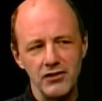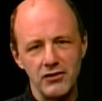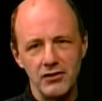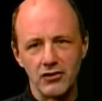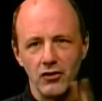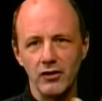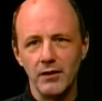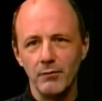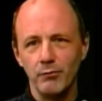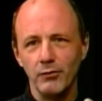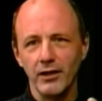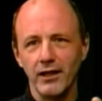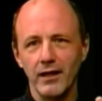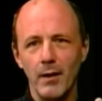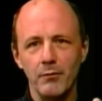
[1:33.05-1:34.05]
She's good at
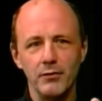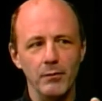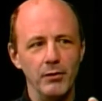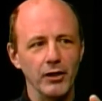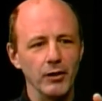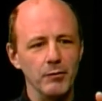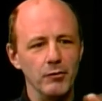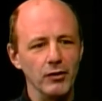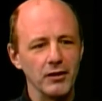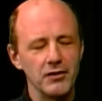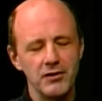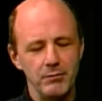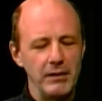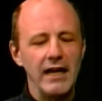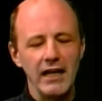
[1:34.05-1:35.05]
bringing up the bigger
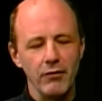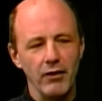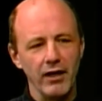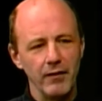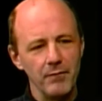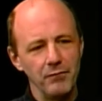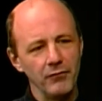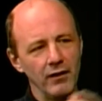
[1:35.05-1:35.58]
books. But anyway,